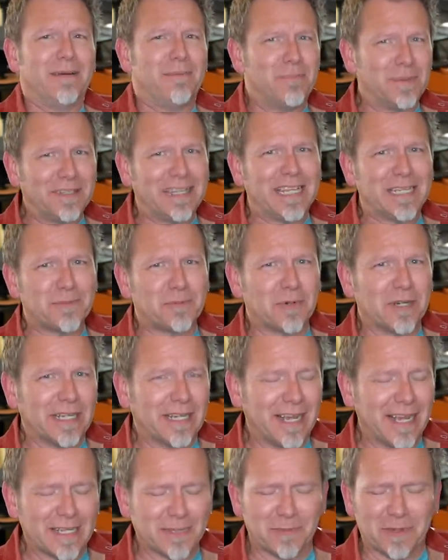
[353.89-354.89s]
But that's pretty
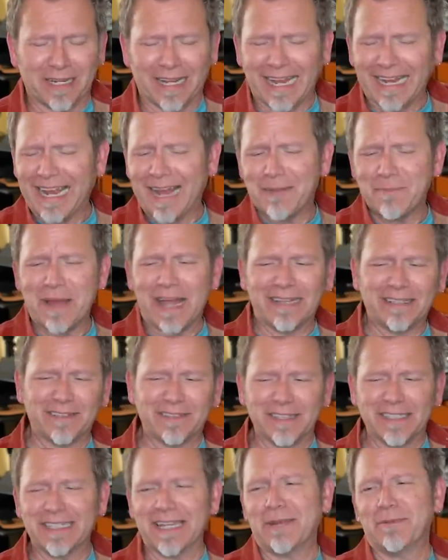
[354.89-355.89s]
cosmic. I got back to
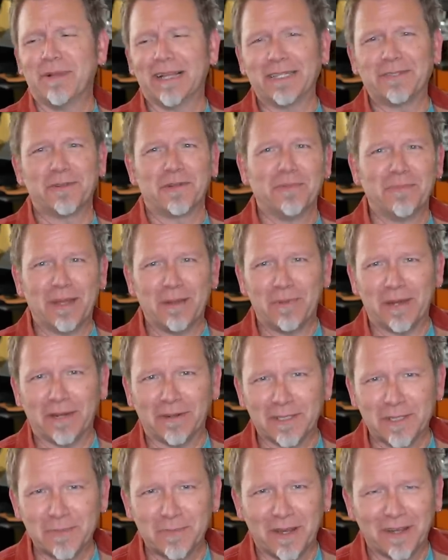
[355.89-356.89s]
the table, I told my
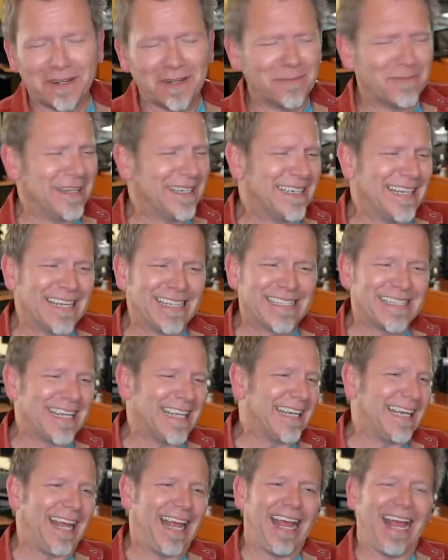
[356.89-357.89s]
parents about it, and my dad
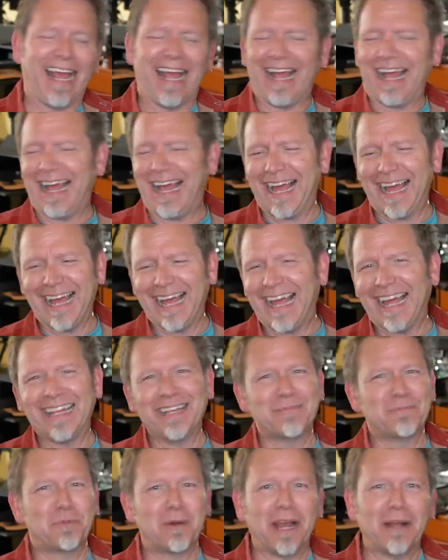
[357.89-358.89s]
said,
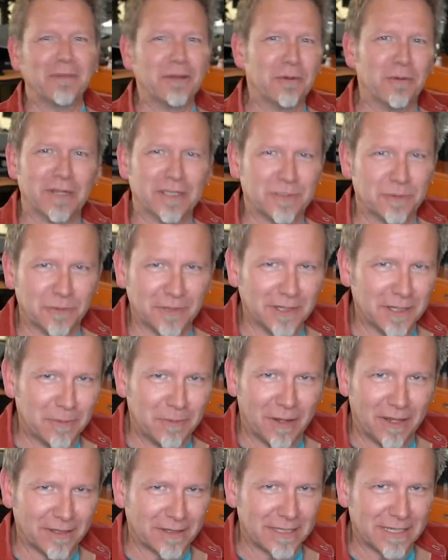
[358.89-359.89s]
it probably wasn't really
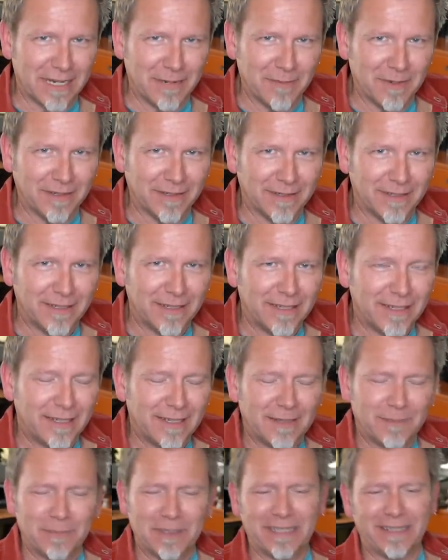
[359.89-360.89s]
Paul Simon.
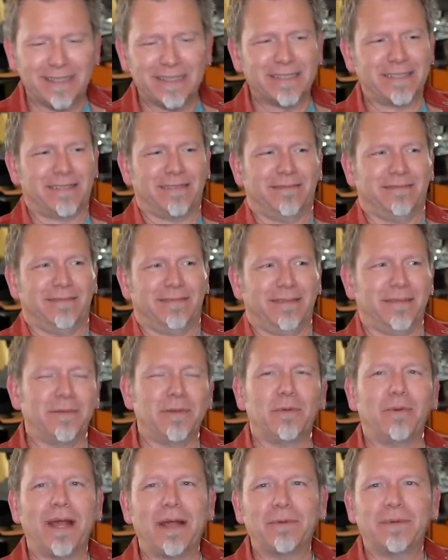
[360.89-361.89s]
Because, I
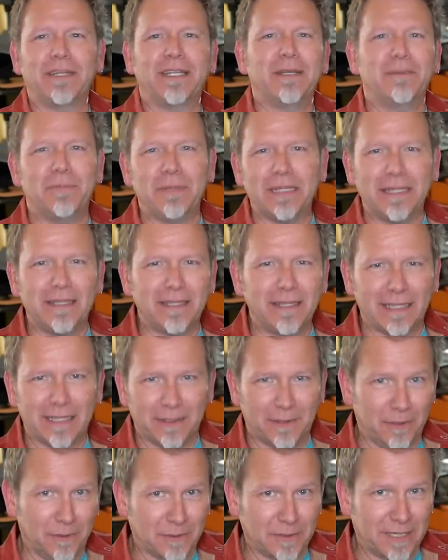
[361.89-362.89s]
mean, why would he be in
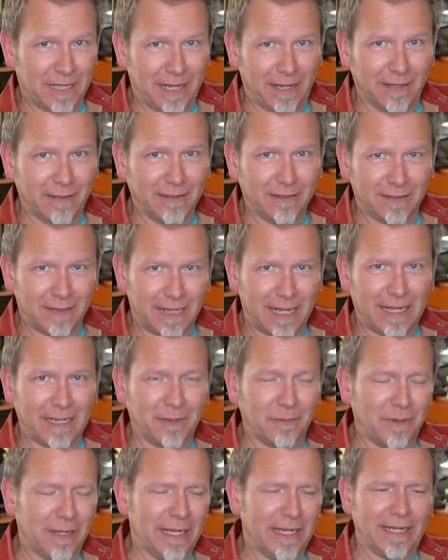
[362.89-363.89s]
a hotel
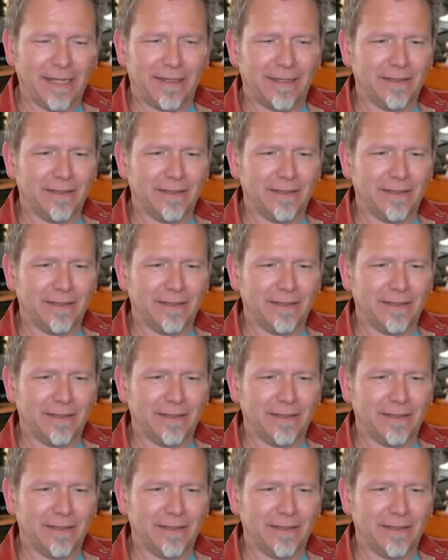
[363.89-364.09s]
anyway?